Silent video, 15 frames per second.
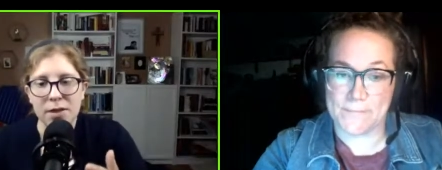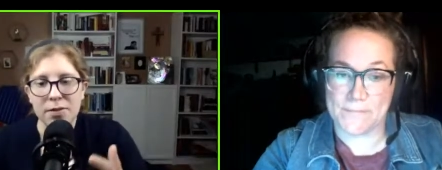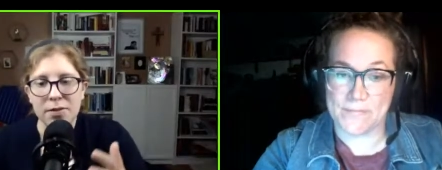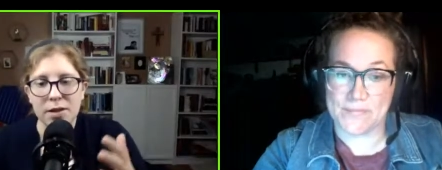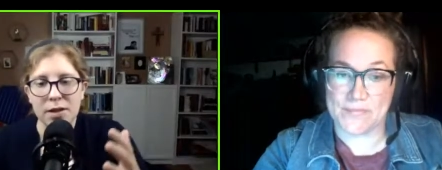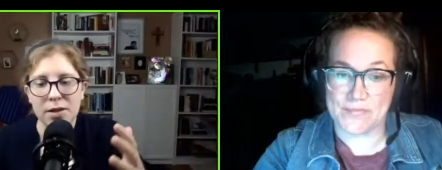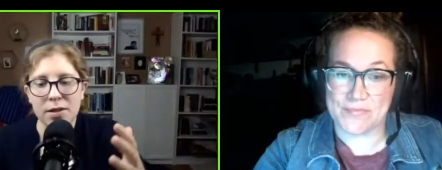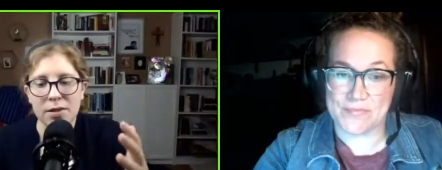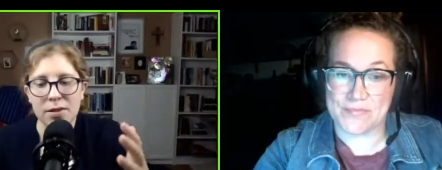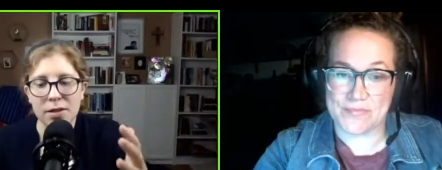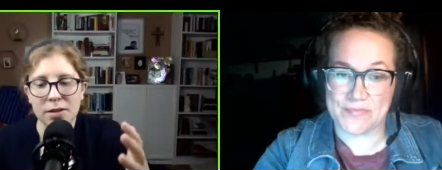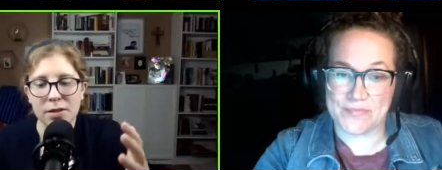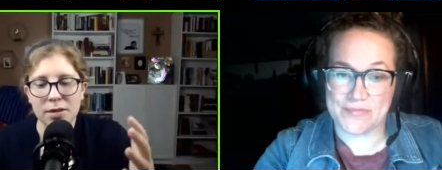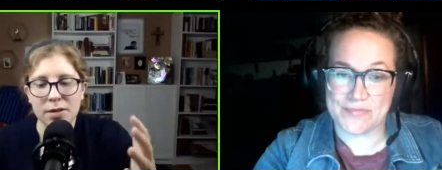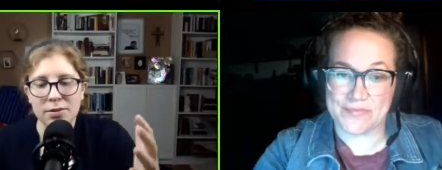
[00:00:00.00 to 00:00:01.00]
Speaker 1: the
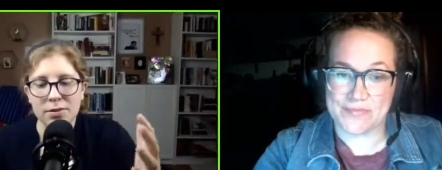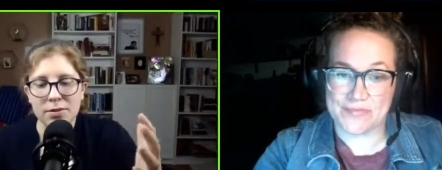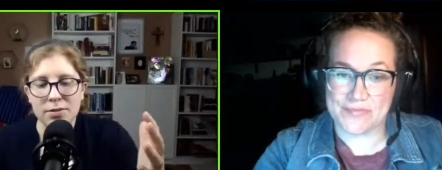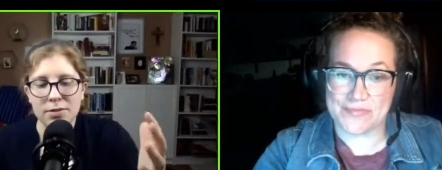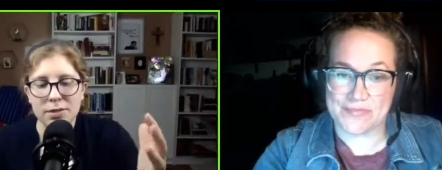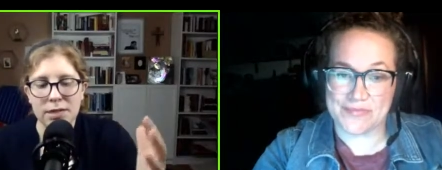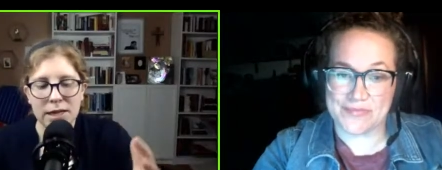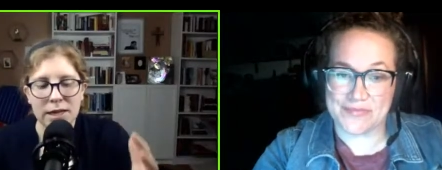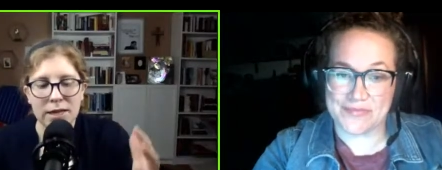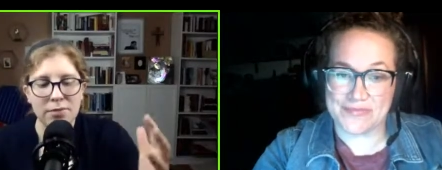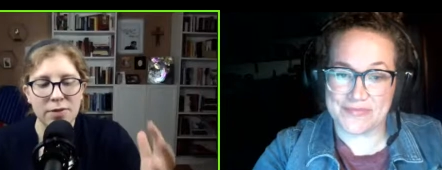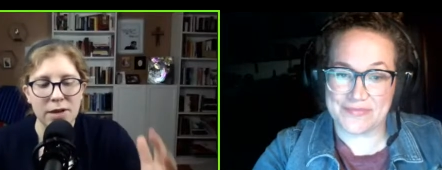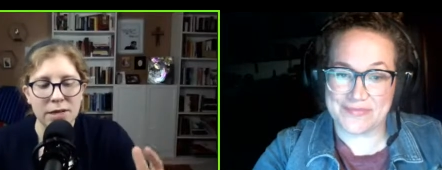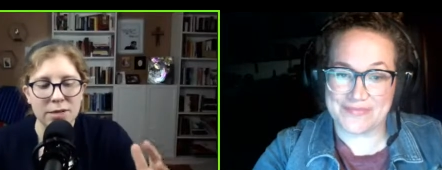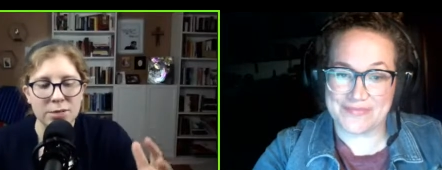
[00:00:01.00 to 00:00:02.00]
the second
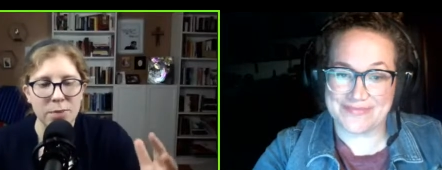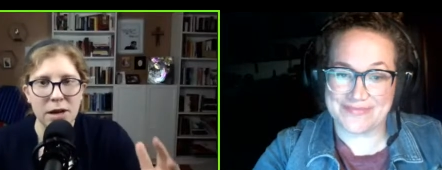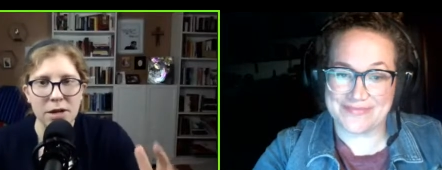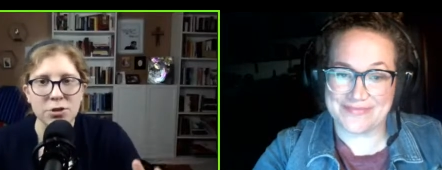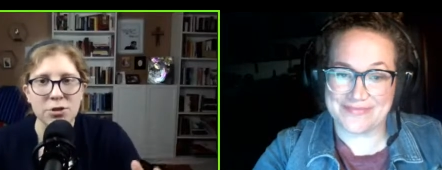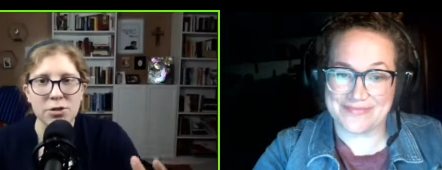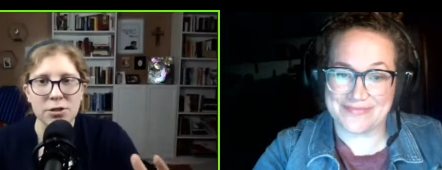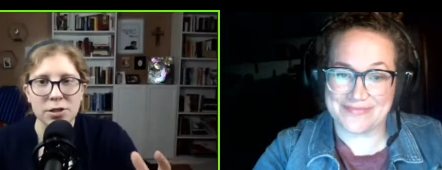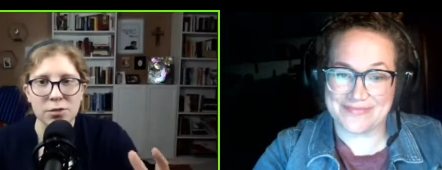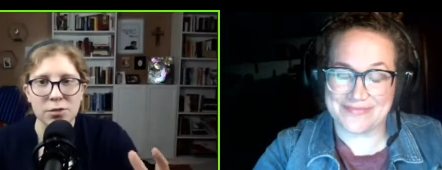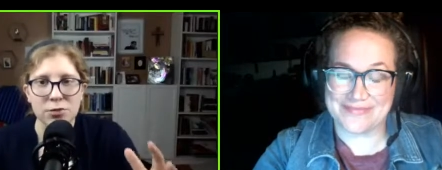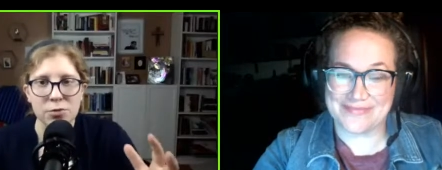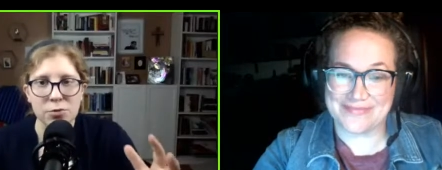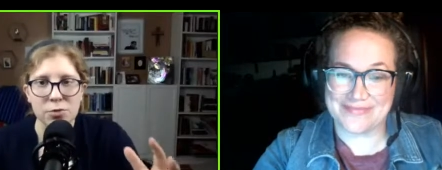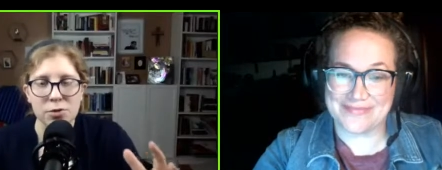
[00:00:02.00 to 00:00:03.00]
vice postulator
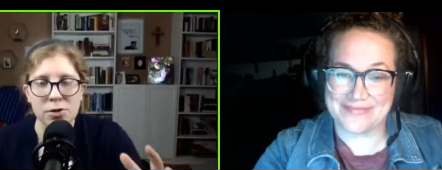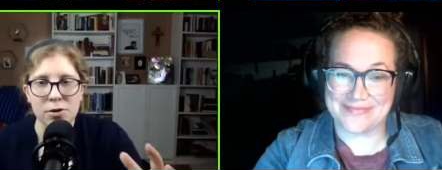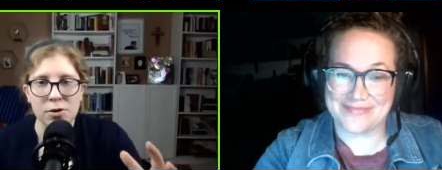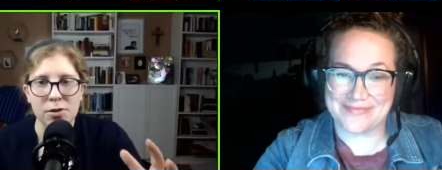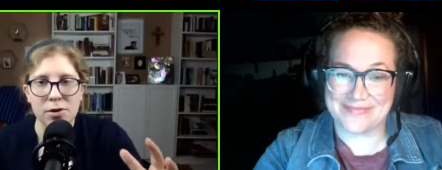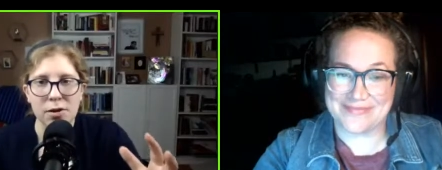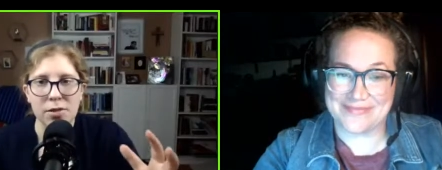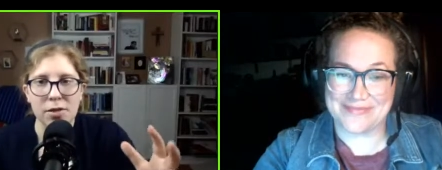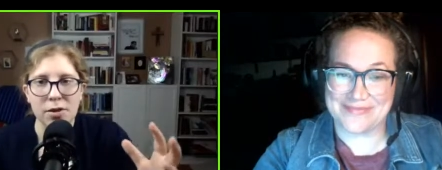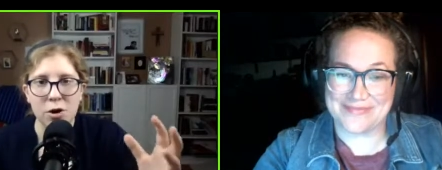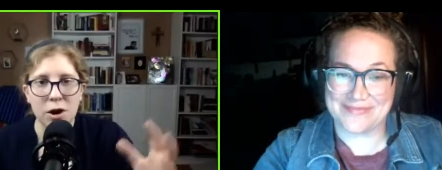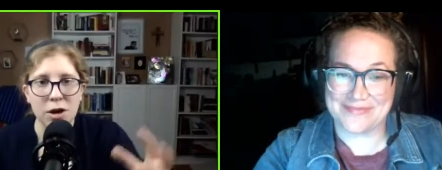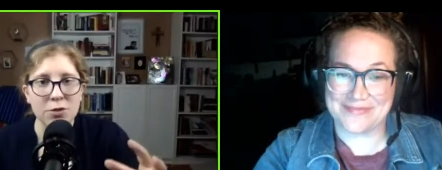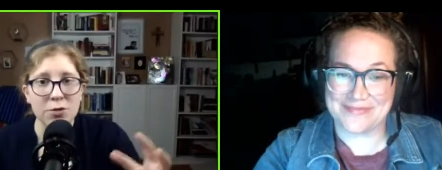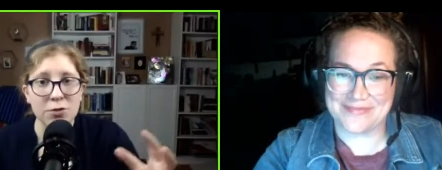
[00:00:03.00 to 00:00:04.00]
for the
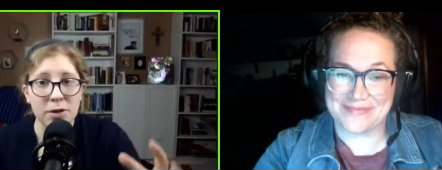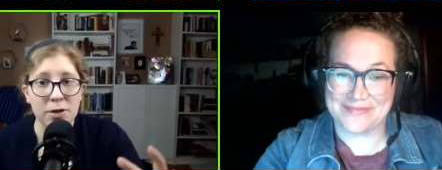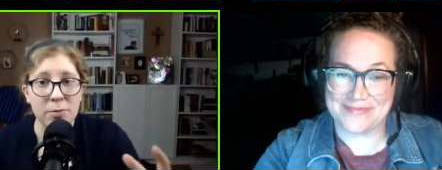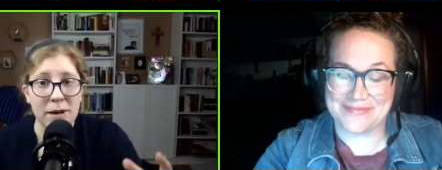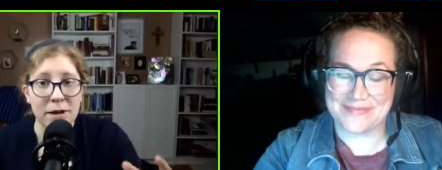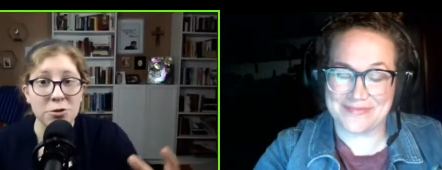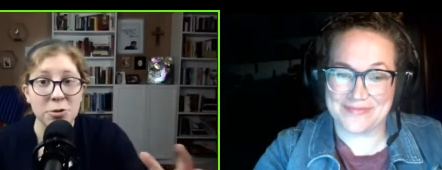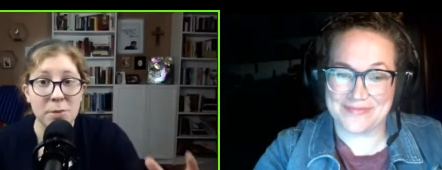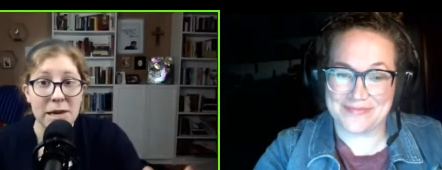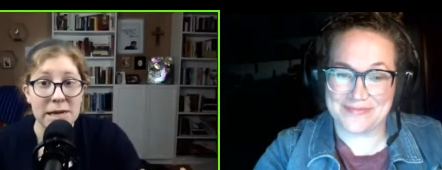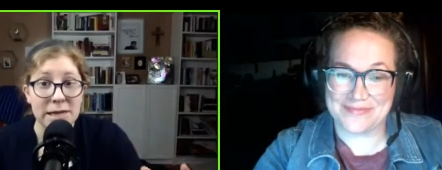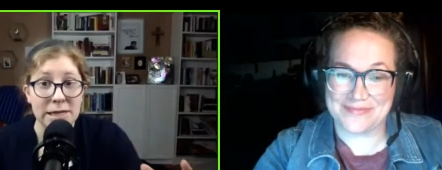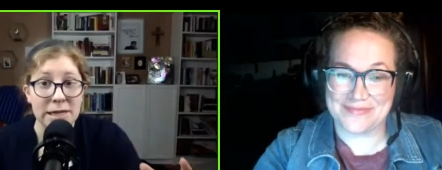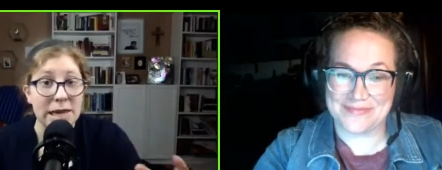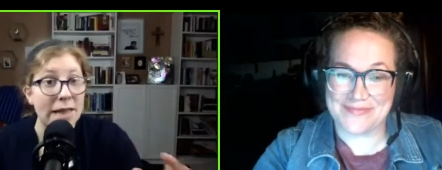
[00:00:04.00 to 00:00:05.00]
cause for Father Patrick
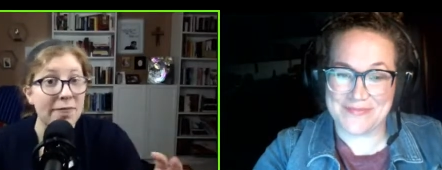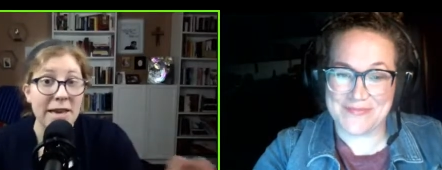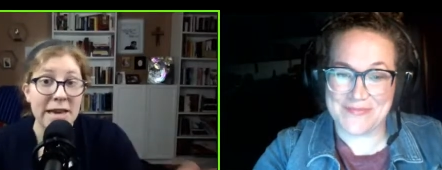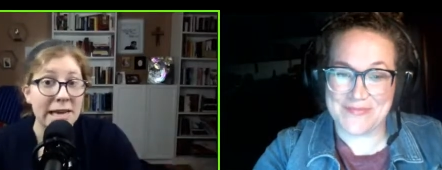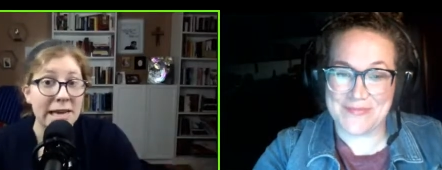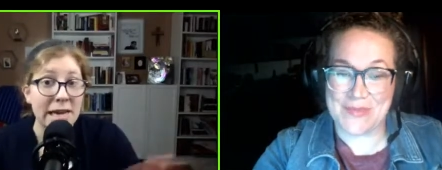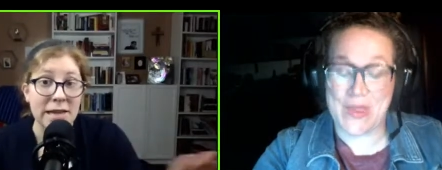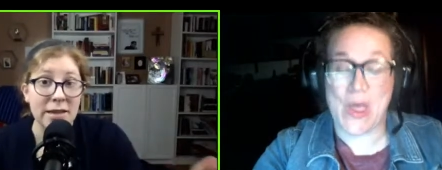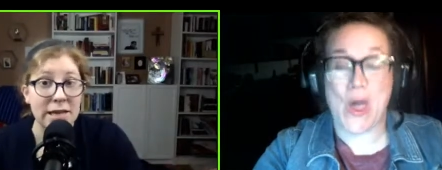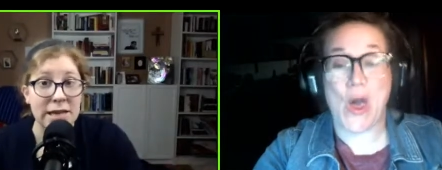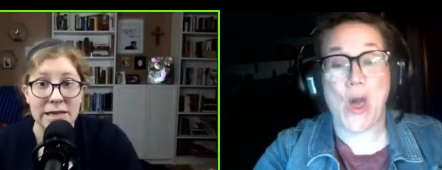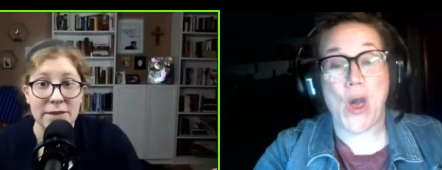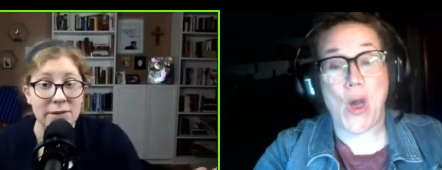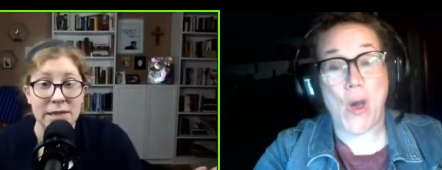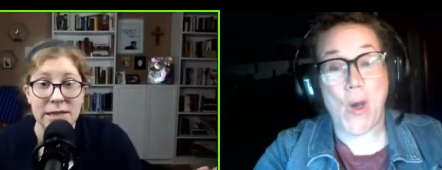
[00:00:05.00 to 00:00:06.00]
Peyton, and they can't
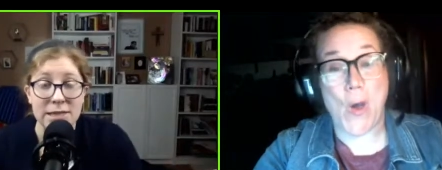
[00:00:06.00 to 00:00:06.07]
like give any